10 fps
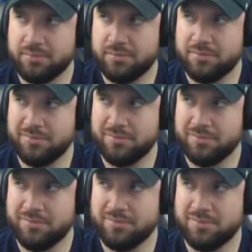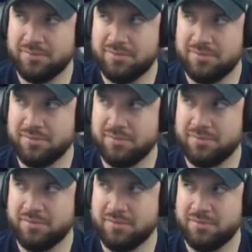
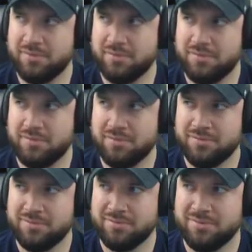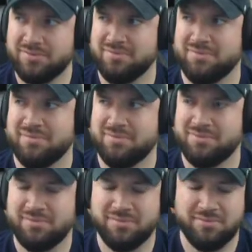
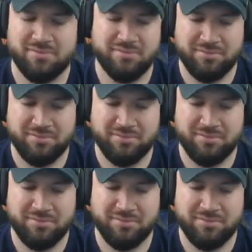Nothing is said.